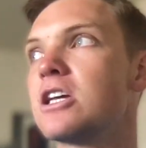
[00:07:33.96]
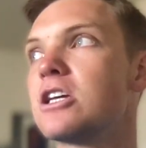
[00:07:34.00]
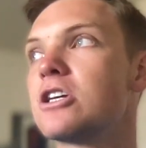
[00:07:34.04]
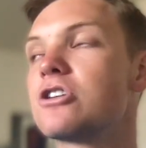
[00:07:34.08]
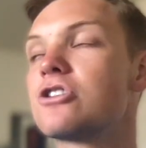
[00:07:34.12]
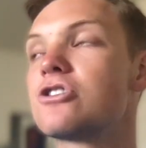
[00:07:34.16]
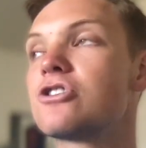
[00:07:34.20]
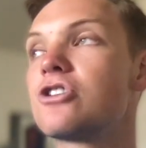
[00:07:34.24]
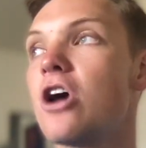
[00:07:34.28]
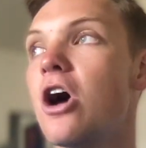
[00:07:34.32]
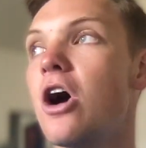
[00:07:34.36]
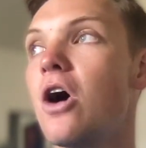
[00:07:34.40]

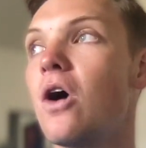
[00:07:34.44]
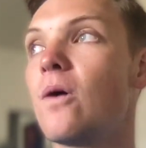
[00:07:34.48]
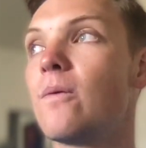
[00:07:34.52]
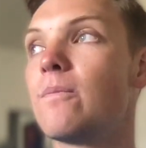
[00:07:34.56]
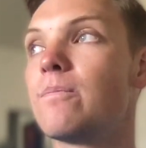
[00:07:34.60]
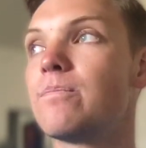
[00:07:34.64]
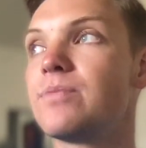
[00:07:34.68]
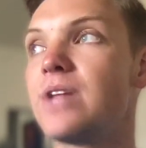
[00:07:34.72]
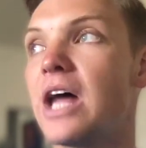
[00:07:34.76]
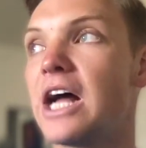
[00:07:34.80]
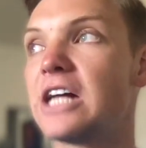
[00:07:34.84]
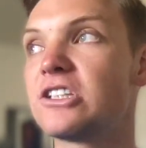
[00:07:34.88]

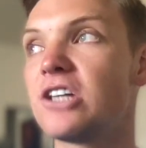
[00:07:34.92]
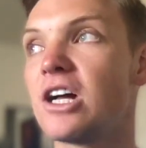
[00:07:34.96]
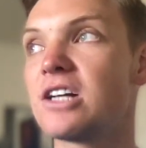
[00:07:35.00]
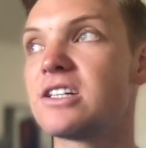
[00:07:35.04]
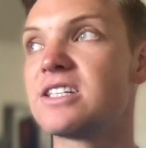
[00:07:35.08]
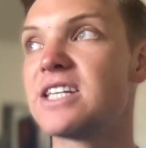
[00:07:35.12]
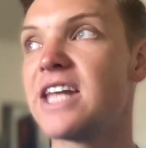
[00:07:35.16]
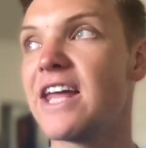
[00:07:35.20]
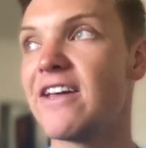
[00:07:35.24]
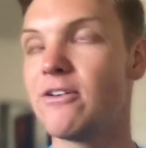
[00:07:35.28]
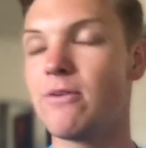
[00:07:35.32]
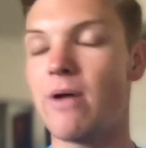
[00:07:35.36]
So I talked
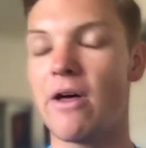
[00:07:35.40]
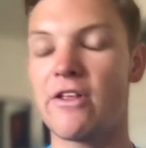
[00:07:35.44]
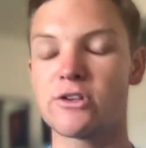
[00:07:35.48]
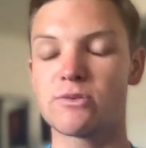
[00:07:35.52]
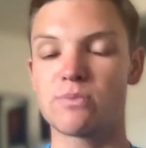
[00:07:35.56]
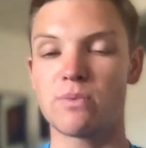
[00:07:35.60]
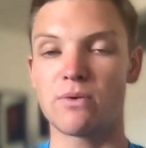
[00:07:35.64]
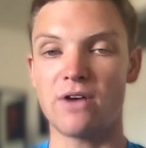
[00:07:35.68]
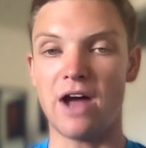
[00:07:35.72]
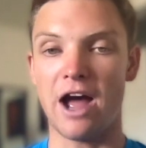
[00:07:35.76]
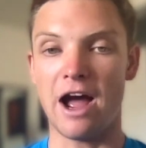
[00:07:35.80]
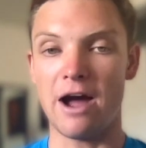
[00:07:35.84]
to David about this,
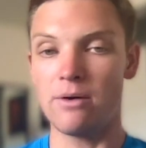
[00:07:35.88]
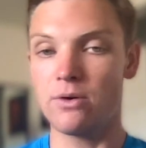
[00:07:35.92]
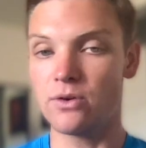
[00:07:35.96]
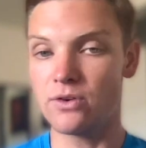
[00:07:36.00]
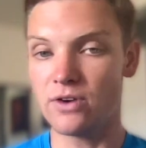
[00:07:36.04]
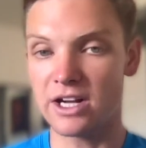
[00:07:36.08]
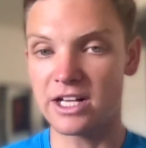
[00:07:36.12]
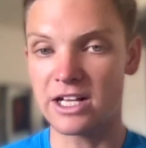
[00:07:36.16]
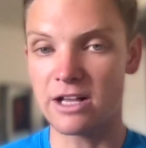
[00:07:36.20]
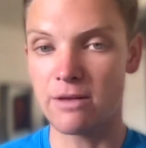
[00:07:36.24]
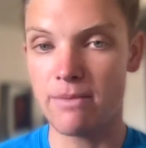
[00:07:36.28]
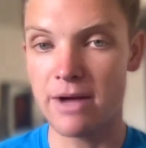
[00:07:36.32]
but I would
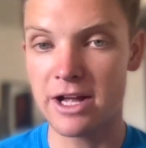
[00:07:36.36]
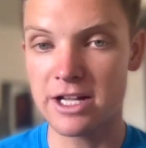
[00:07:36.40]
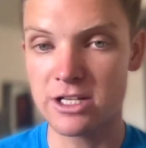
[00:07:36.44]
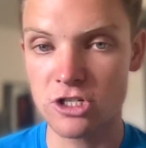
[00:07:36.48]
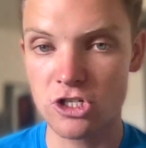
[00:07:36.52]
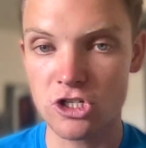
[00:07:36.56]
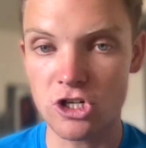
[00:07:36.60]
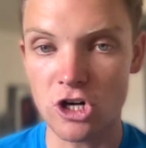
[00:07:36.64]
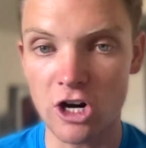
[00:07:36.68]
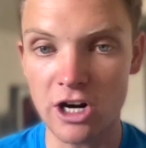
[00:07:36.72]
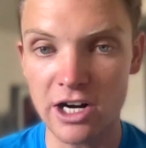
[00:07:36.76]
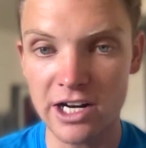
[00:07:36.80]
recommend
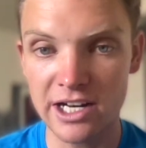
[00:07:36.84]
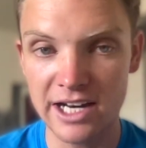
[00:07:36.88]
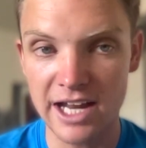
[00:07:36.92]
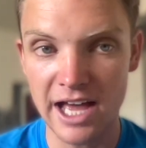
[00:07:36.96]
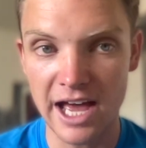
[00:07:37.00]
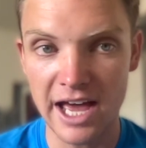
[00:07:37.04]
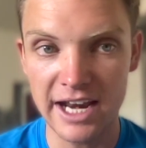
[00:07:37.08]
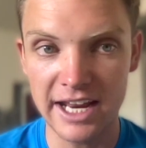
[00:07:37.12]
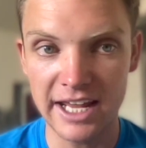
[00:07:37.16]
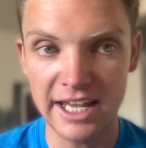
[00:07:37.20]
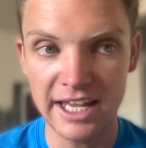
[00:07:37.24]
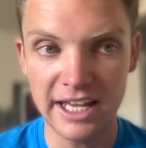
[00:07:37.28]
starting
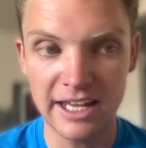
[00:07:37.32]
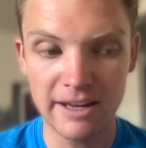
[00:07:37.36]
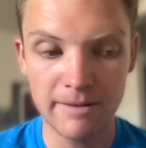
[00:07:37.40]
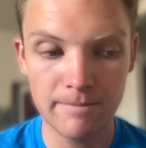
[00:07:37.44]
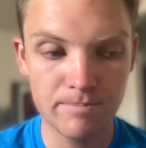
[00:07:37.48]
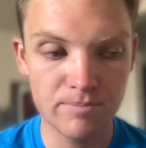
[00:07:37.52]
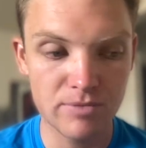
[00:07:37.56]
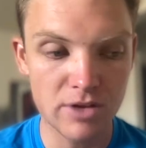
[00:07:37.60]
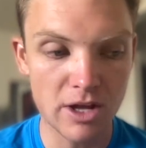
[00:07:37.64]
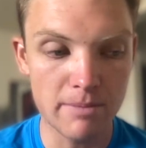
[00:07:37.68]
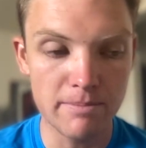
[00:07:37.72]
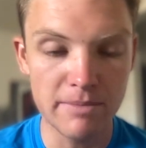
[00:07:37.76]
at a
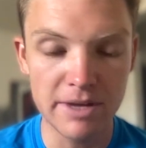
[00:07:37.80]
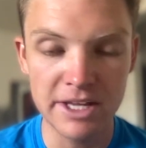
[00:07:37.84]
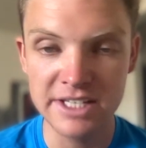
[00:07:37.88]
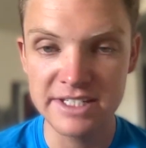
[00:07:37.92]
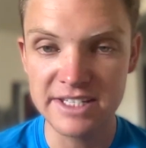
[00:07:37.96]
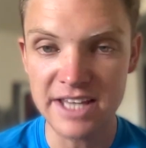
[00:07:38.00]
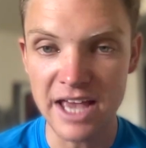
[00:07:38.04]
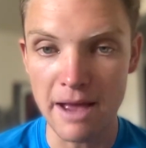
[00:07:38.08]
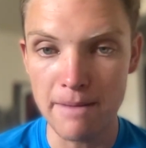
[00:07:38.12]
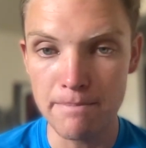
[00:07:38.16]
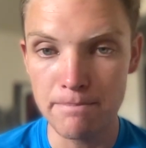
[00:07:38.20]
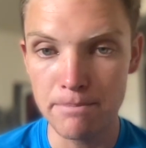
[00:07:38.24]

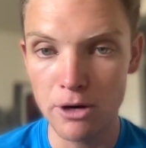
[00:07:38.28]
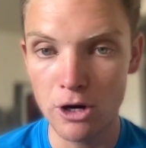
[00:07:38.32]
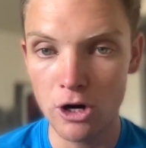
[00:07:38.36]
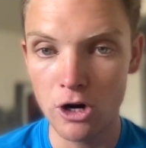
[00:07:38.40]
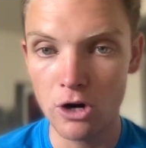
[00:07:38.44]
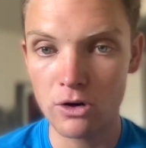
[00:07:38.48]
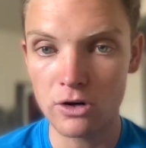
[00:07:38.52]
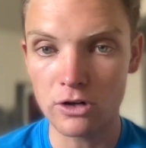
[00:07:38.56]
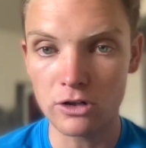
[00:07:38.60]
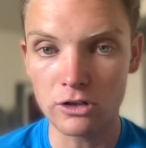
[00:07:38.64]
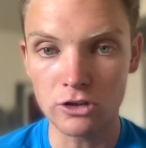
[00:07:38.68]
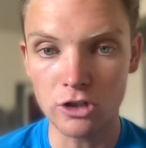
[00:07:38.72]

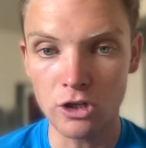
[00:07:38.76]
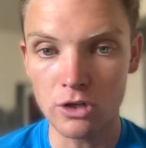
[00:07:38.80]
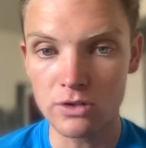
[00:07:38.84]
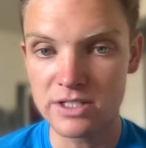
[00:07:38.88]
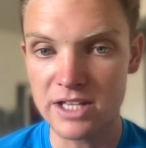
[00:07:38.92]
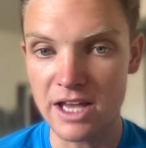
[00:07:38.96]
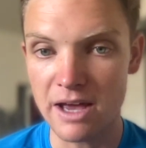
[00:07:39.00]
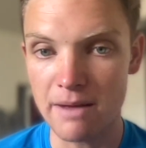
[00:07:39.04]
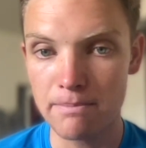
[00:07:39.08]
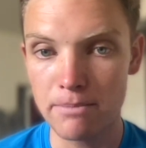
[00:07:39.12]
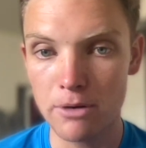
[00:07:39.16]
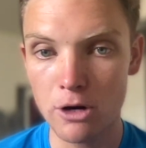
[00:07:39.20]
mid-tempo or a low
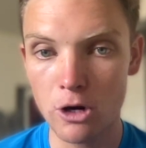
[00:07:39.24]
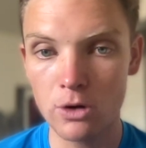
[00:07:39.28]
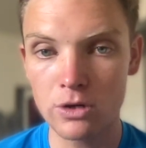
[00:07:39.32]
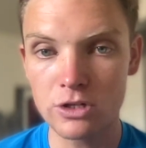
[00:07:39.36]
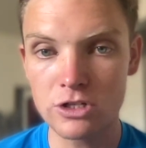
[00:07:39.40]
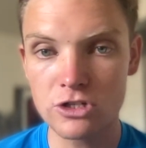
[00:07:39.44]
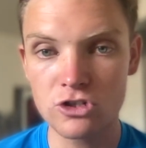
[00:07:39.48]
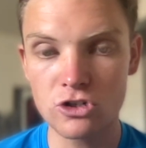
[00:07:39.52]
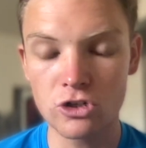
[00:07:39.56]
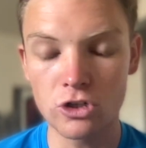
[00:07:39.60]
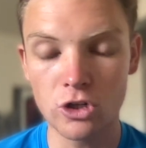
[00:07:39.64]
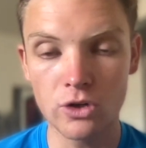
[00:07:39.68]
tempo
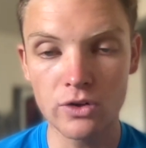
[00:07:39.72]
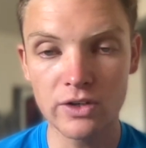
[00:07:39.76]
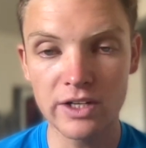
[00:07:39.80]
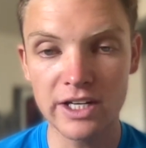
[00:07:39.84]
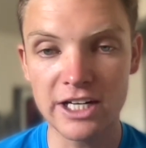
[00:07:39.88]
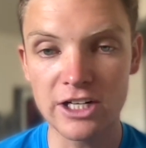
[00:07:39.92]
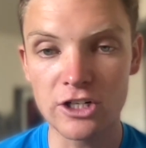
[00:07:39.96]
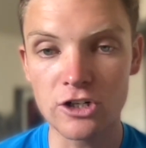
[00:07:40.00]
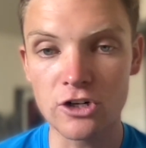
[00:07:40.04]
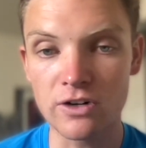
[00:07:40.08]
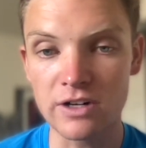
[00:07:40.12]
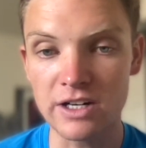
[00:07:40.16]
and slowly
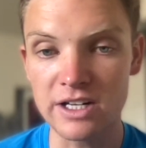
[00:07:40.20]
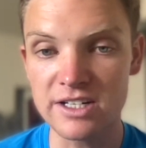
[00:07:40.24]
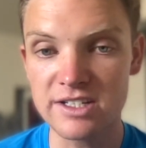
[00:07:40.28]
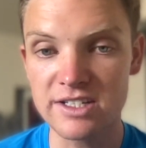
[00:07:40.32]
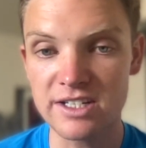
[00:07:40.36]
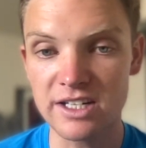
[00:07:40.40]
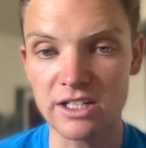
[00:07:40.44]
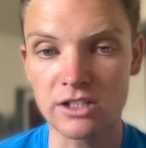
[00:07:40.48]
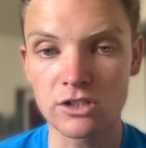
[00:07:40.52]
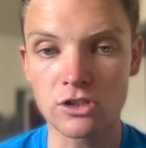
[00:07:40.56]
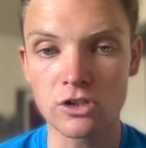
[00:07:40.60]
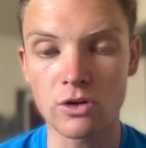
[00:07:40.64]

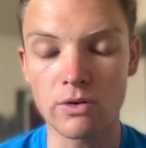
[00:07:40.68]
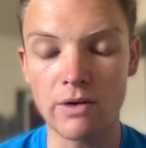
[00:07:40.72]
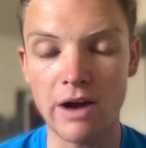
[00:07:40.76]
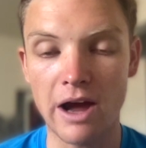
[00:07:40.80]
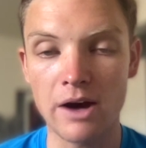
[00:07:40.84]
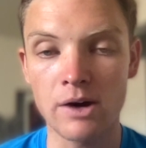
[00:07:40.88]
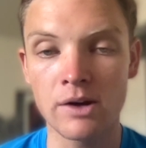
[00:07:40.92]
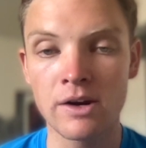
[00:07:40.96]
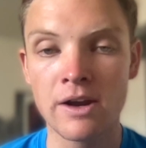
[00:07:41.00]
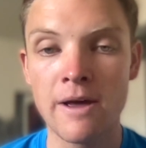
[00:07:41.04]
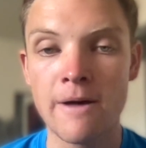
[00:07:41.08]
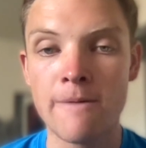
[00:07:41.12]
increasing
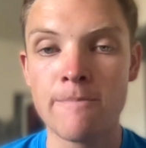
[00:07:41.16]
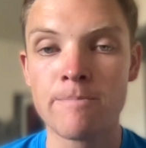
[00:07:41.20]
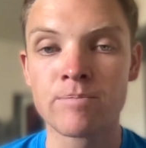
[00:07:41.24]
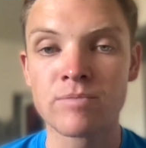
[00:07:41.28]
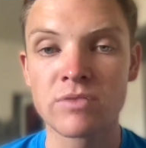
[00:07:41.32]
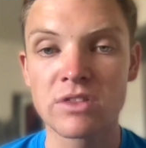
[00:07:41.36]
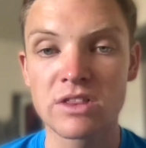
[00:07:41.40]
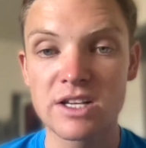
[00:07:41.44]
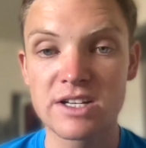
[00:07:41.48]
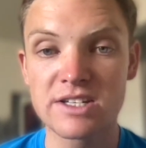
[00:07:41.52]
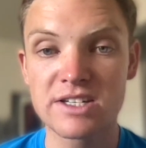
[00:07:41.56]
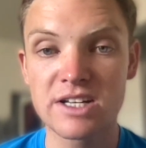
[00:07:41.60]
throughout
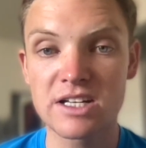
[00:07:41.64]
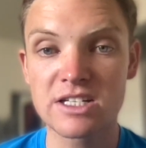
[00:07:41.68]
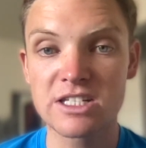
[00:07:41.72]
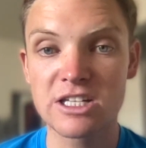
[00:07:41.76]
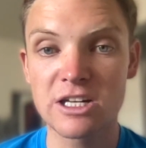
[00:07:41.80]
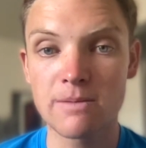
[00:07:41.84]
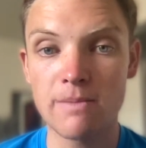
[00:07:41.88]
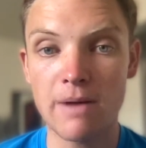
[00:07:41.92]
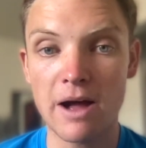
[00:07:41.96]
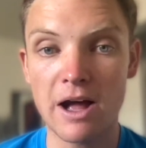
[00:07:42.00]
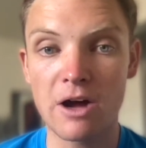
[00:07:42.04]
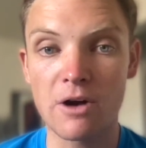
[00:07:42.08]
the
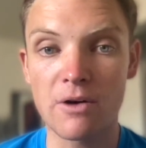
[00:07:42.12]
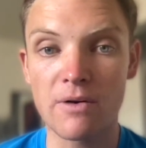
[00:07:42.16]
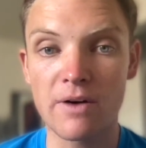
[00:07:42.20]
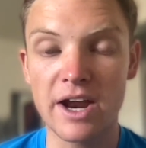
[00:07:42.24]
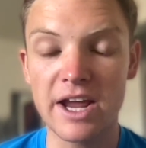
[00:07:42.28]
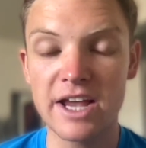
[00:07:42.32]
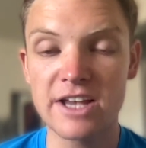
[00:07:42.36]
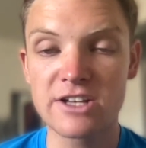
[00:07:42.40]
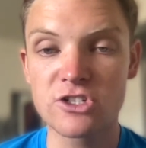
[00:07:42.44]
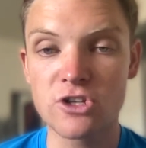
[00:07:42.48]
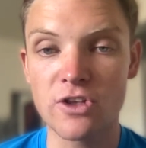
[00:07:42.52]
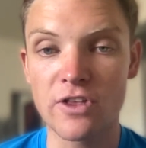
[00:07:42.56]
60-mile
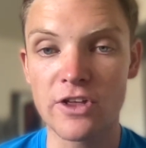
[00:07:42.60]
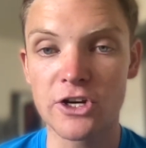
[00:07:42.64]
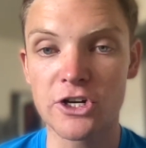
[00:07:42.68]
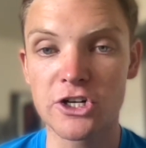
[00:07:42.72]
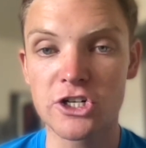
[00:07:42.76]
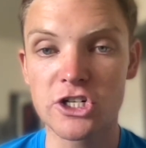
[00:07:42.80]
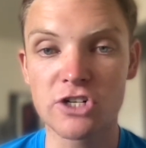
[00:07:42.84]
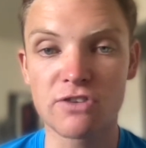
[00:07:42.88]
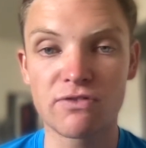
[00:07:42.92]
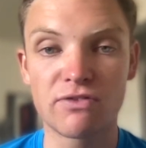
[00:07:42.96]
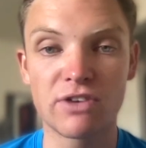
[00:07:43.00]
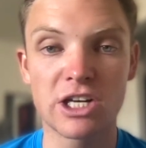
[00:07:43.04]
race, so that
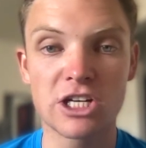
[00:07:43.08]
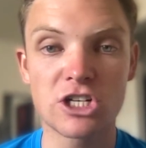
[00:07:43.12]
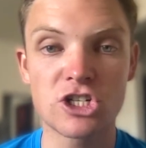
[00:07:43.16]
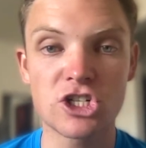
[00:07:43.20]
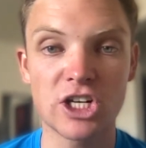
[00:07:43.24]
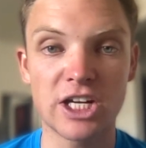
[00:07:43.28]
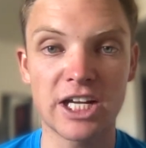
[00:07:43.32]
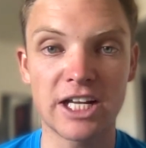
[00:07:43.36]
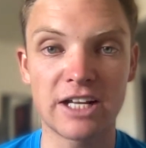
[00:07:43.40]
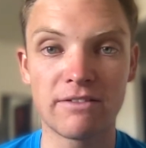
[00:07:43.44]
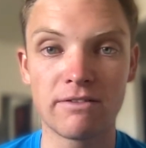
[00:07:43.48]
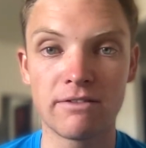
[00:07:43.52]
you're just
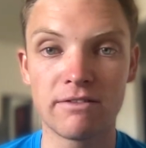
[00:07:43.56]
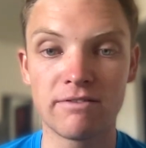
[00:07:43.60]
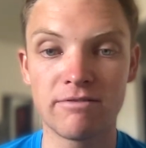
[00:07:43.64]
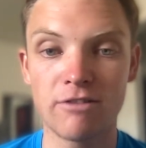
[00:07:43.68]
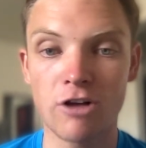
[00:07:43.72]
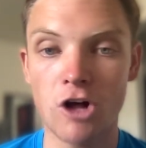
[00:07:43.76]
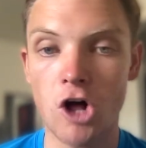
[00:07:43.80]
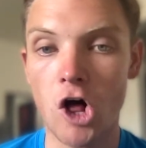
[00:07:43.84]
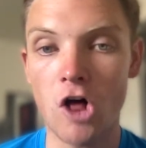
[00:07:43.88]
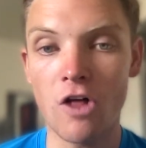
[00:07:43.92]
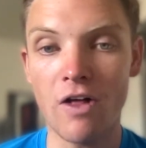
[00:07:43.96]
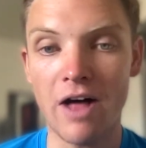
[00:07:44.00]
finishing
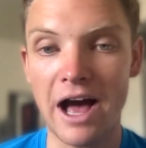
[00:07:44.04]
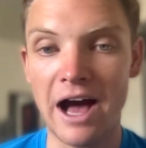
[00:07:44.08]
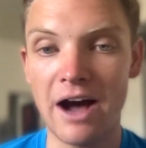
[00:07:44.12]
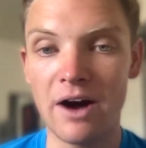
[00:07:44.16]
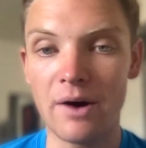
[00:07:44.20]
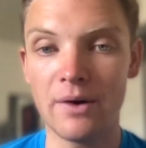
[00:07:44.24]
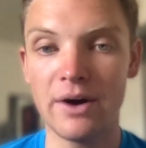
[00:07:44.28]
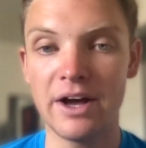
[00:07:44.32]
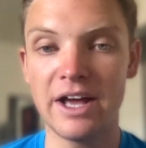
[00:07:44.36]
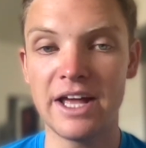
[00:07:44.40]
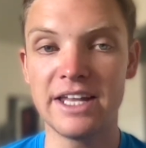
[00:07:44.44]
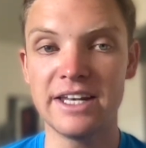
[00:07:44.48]
all
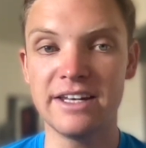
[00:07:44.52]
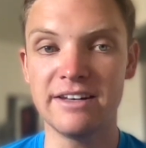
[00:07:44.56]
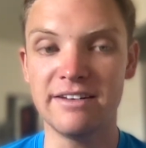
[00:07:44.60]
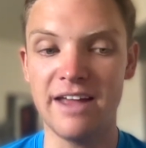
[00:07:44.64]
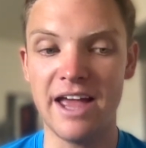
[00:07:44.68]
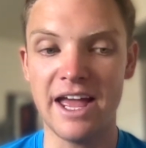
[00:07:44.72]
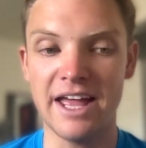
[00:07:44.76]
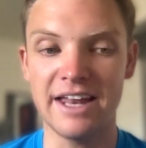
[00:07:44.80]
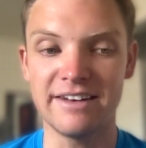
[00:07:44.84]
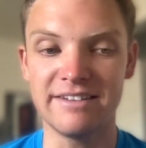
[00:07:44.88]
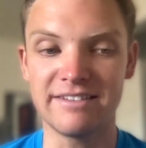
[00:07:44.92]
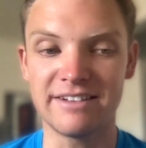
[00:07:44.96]
out
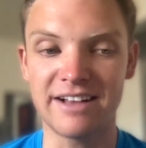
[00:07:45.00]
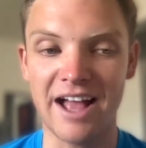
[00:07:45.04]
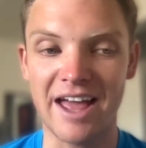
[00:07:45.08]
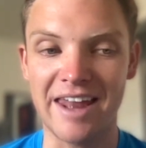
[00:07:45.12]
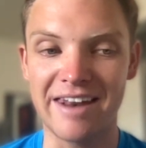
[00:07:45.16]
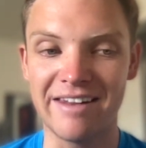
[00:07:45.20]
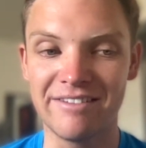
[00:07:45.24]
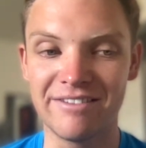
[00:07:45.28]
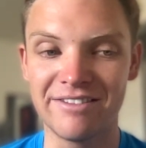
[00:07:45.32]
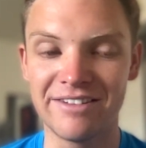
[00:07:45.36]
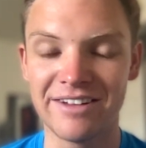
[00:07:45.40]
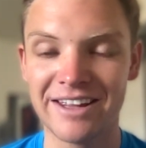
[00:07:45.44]
and
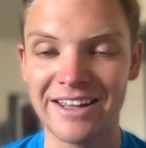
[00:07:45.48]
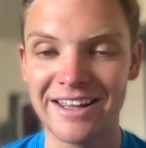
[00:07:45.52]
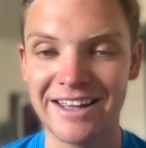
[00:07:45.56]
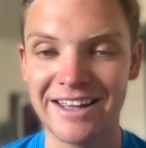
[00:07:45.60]
kind of